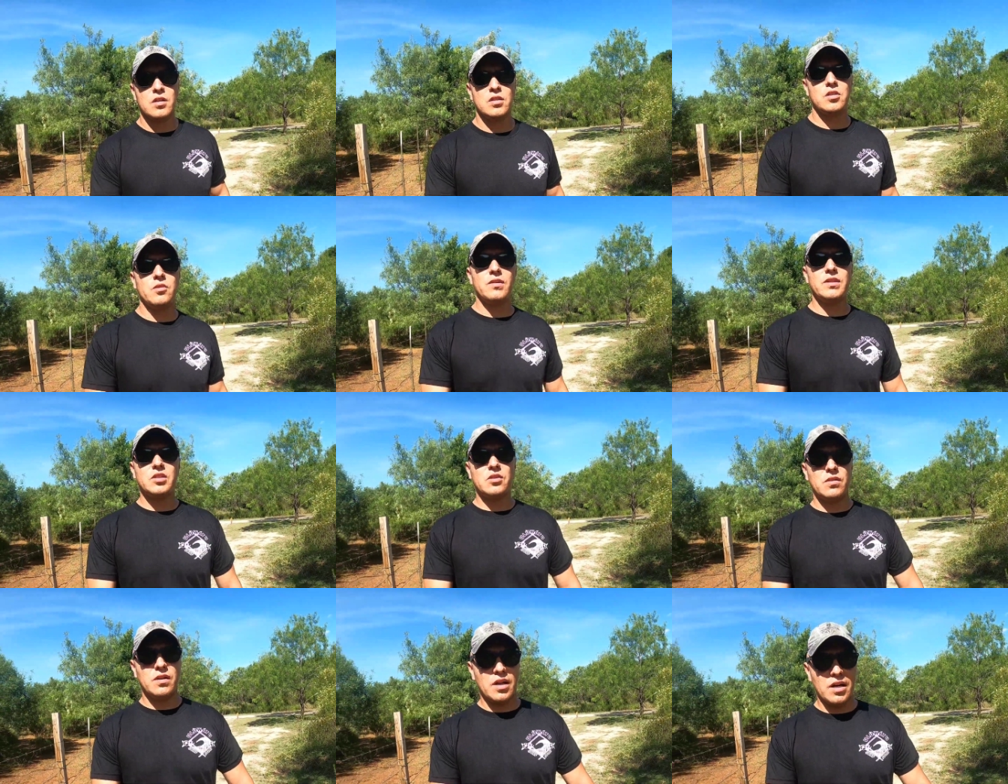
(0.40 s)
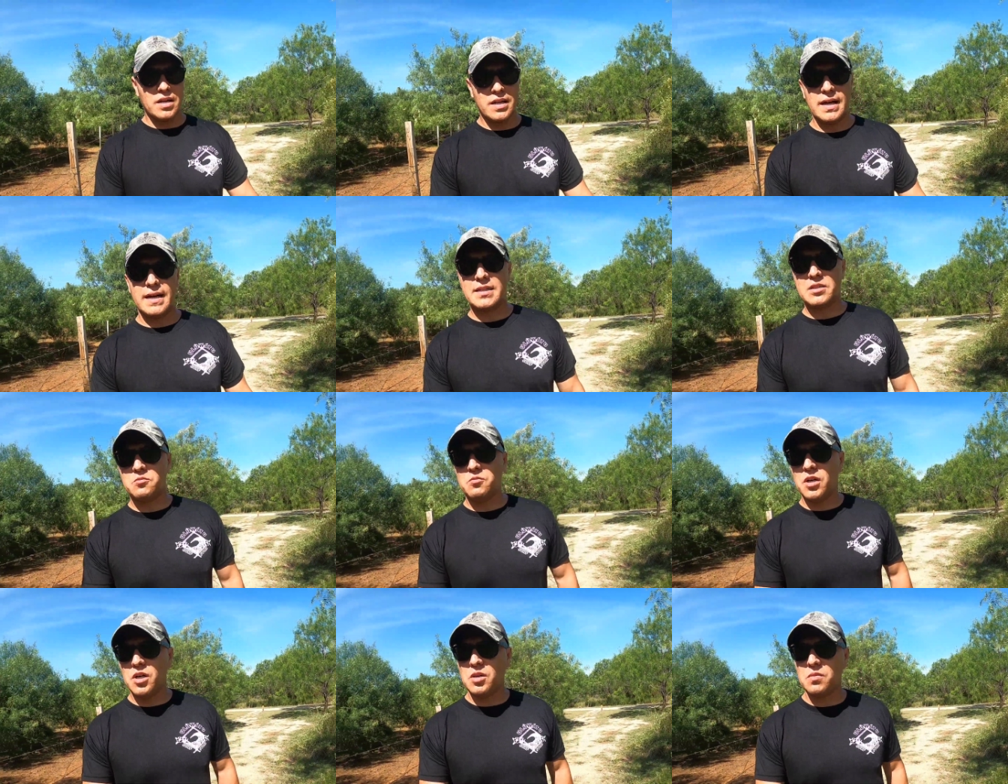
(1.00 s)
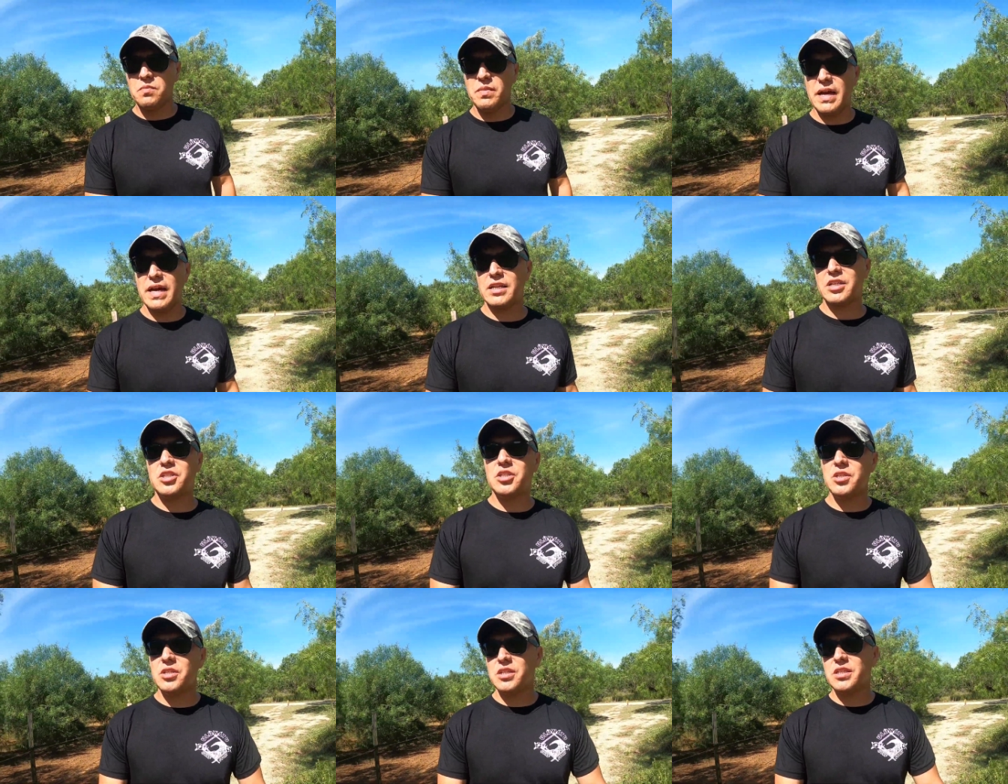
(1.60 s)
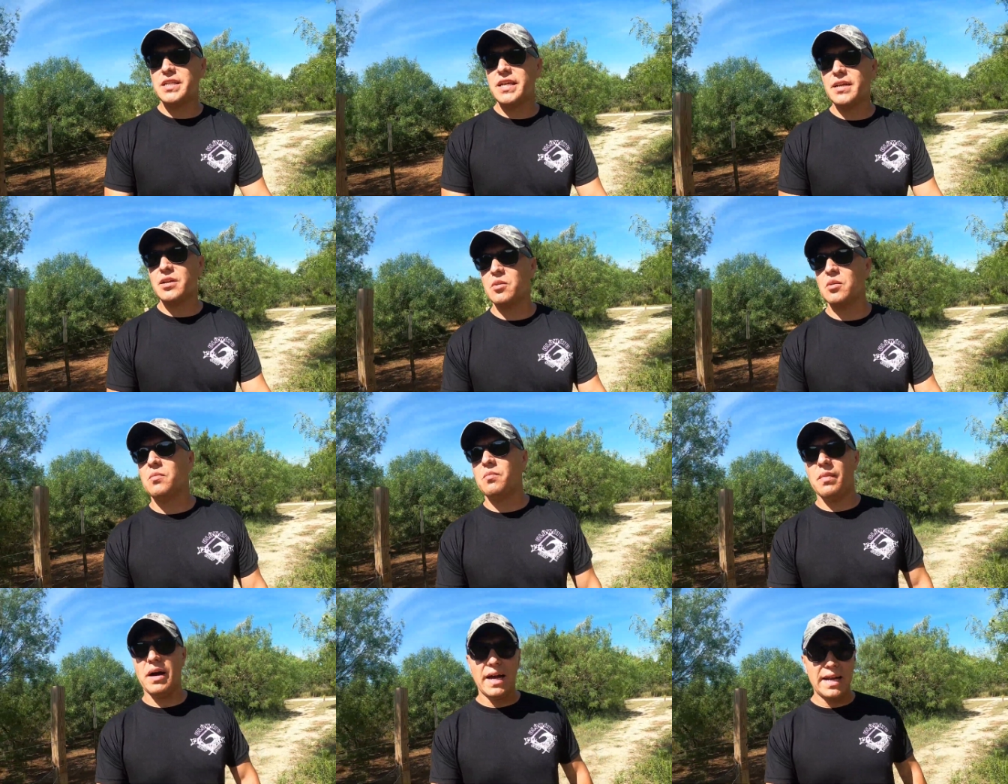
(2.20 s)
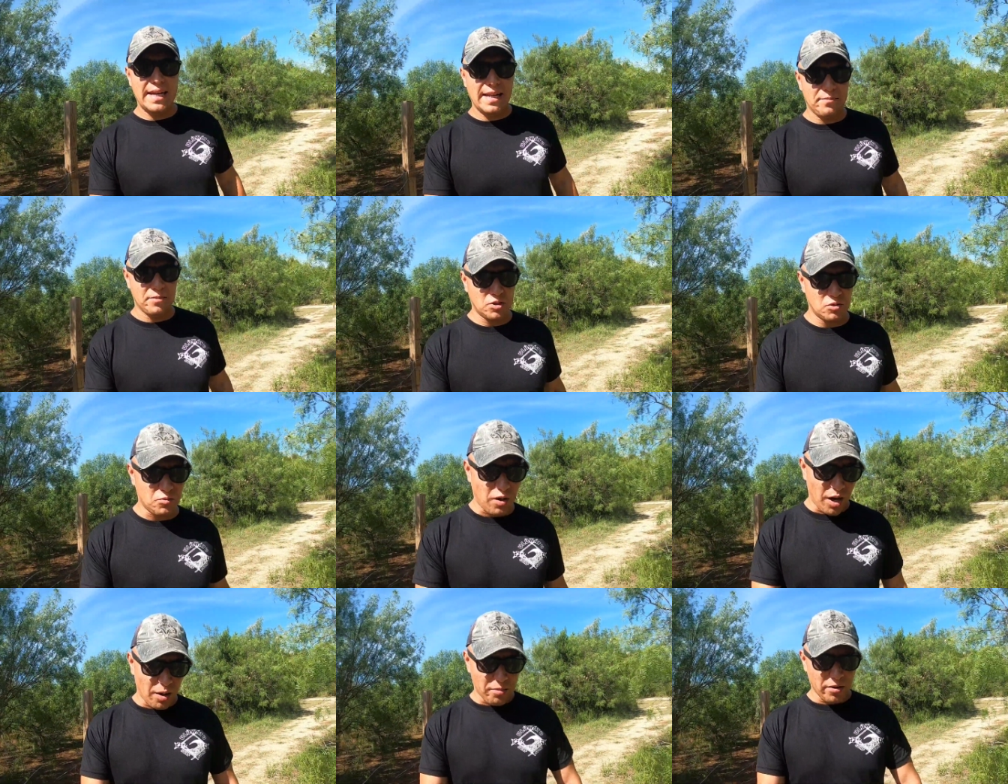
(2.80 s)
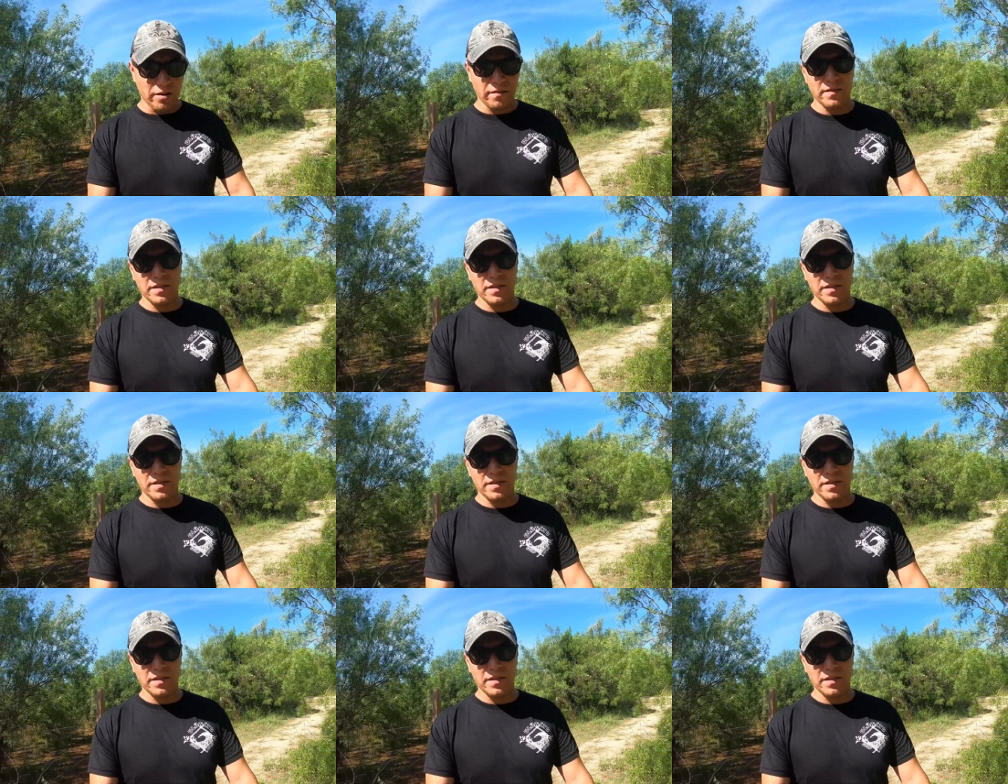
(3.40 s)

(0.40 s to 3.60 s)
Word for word: So what's going on guys? Welcome back to the channel. My name is Robert.